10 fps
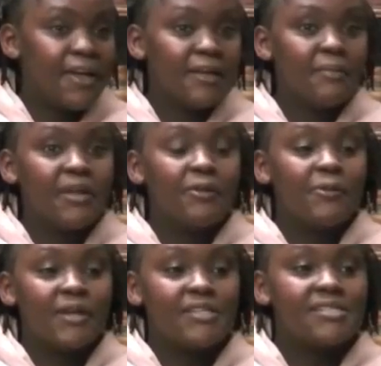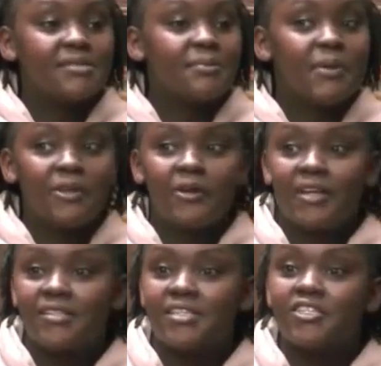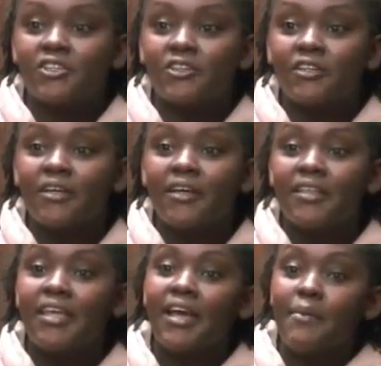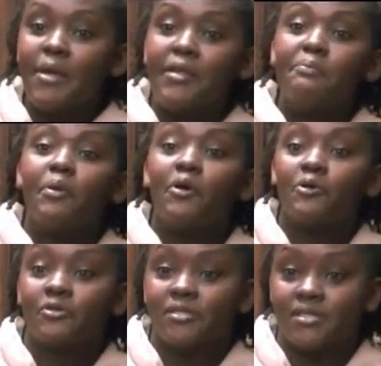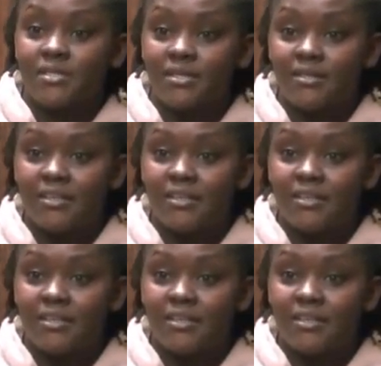In many ways, many organizations, they come and impose.